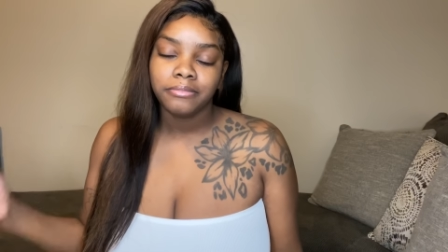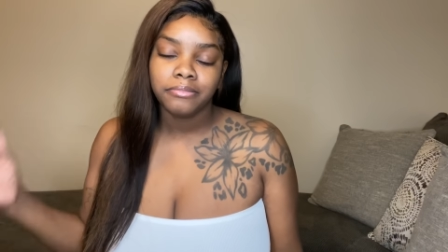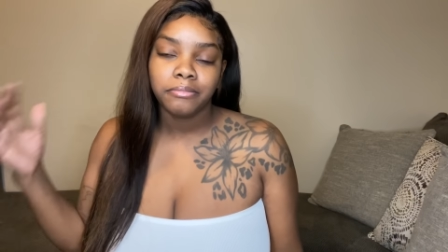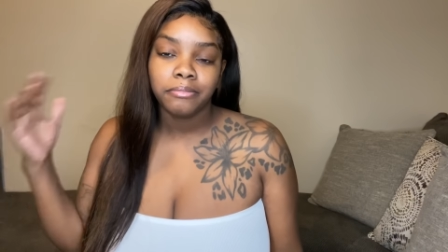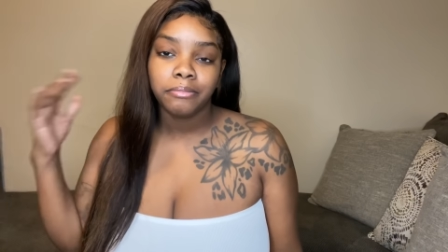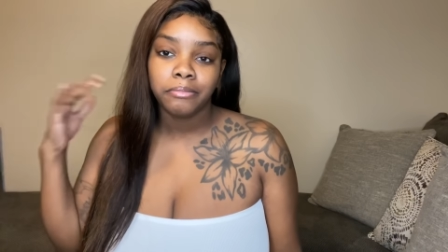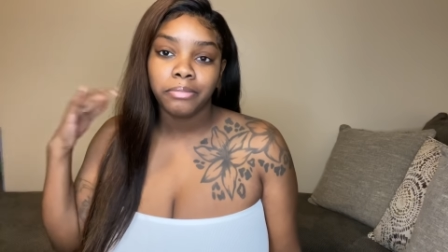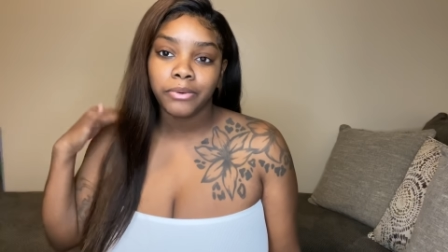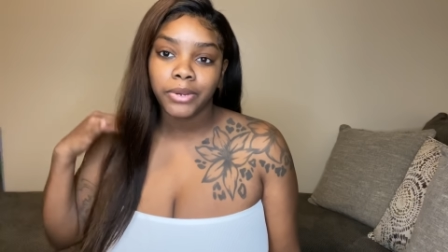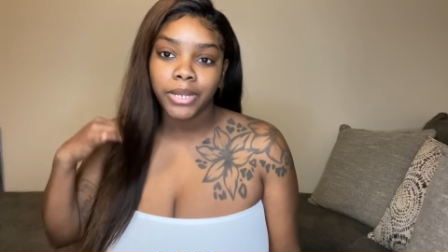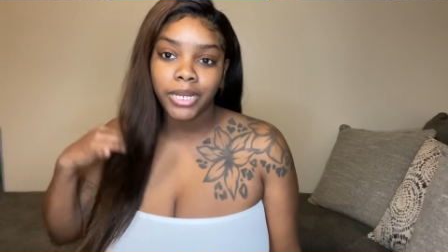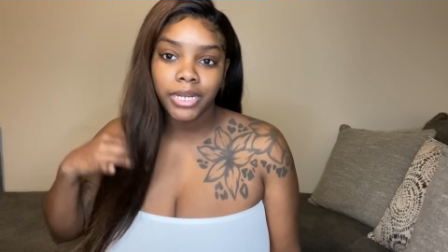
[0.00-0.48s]

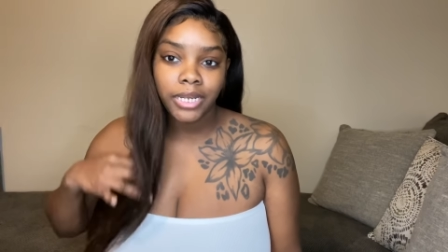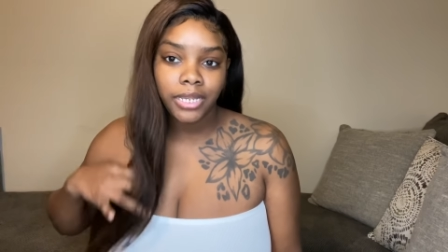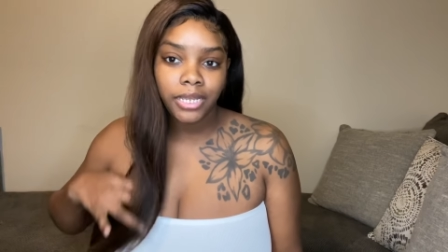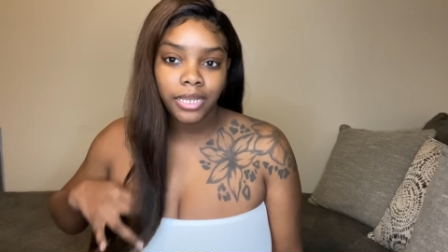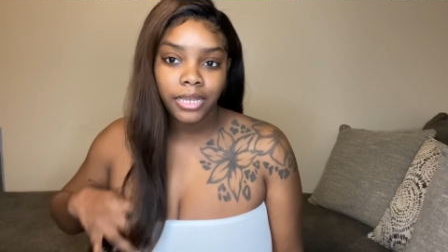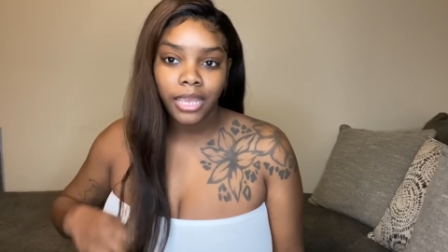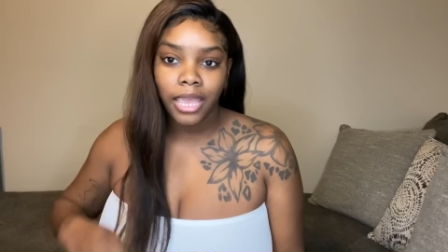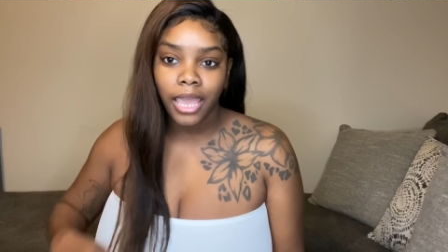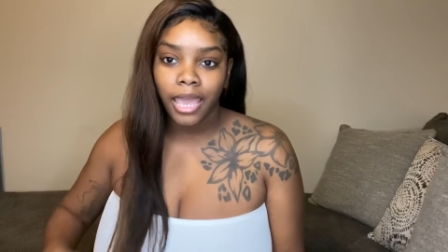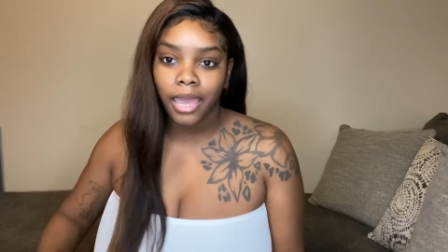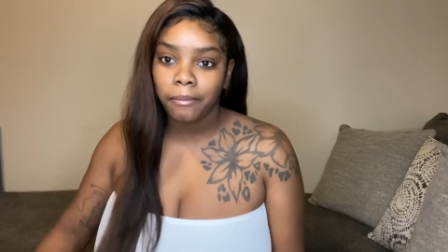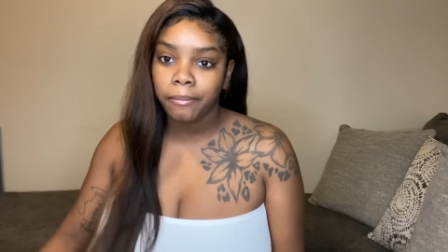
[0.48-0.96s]
Brittany,
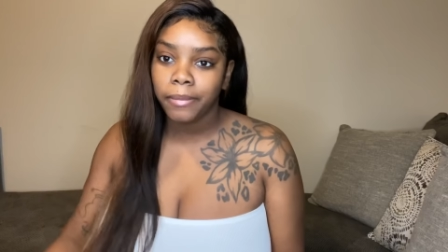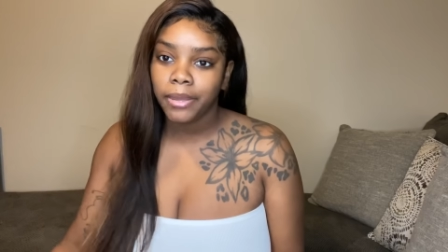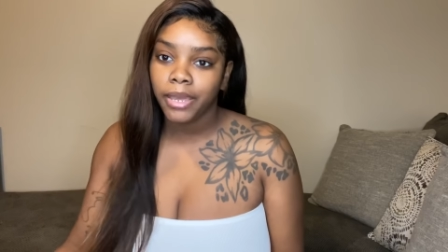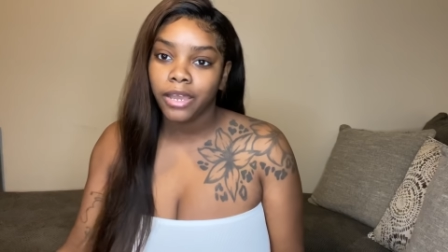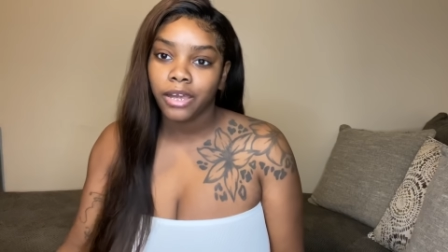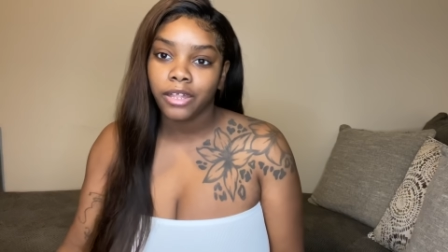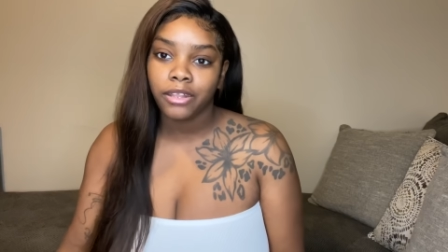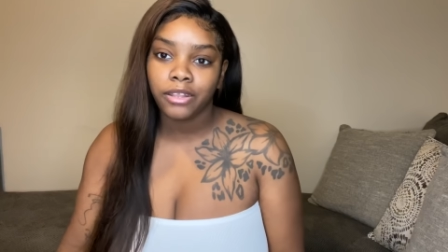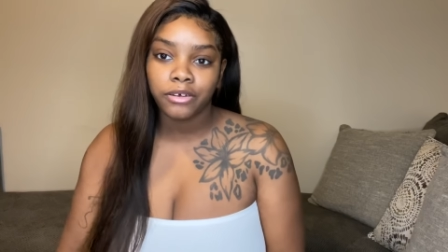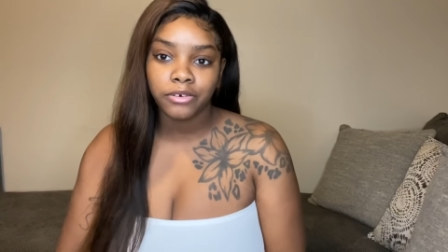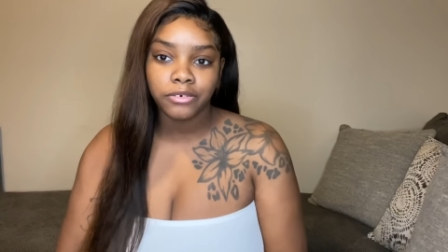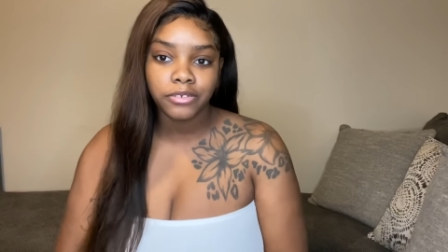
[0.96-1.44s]
had been
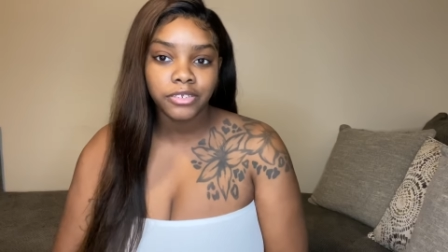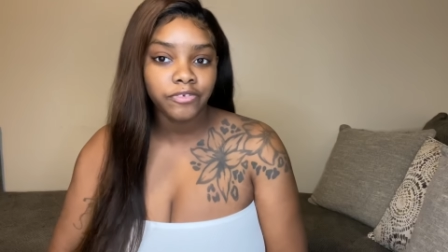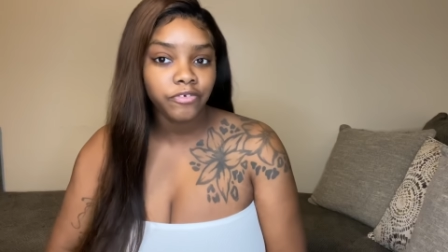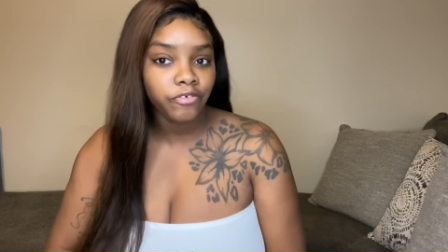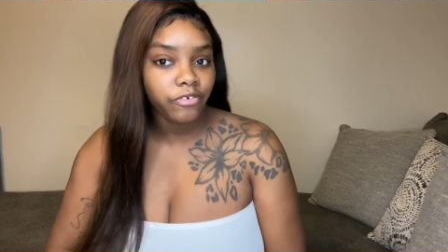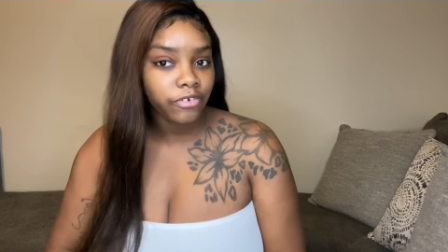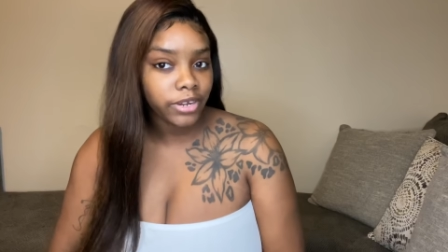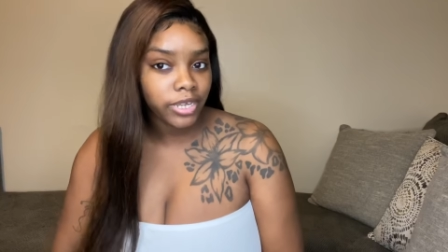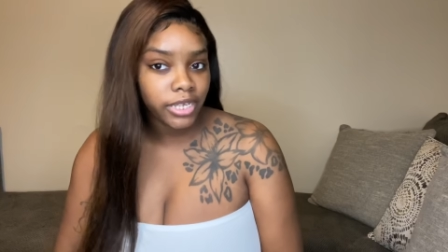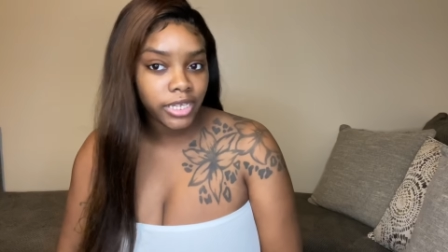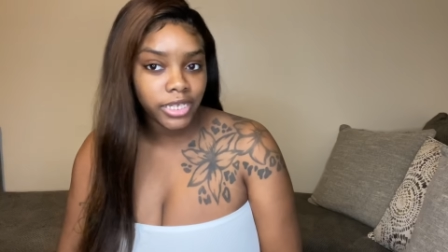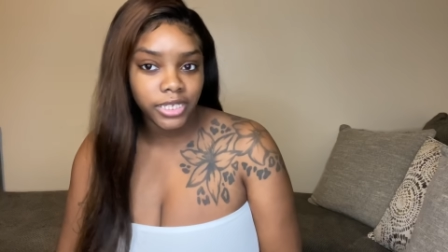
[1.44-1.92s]
close
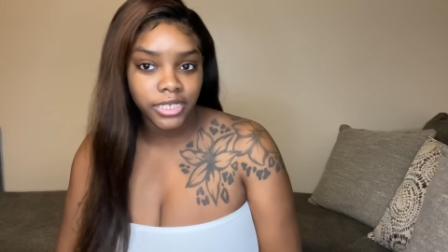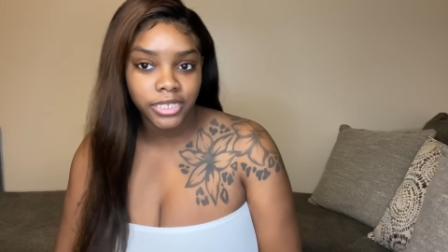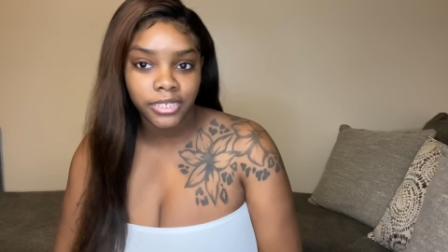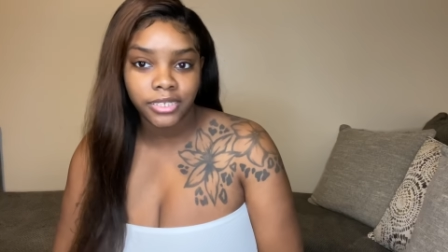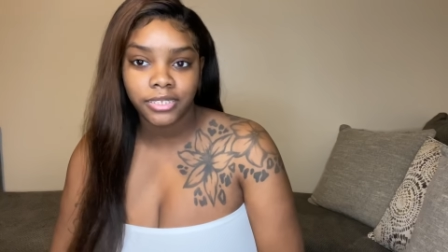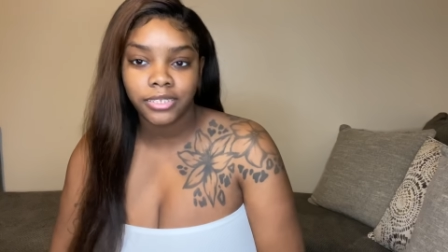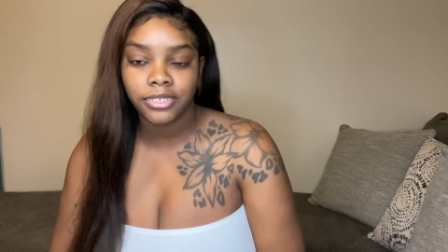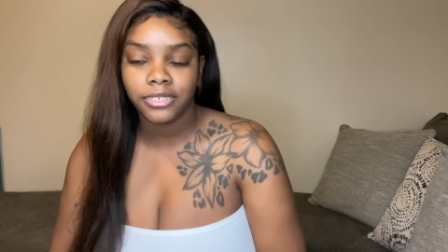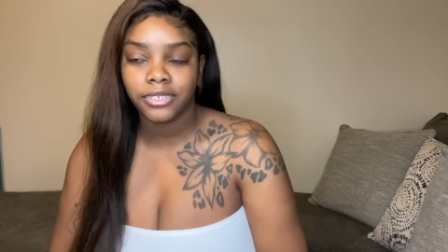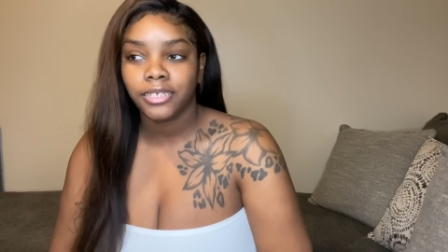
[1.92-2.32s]
friends.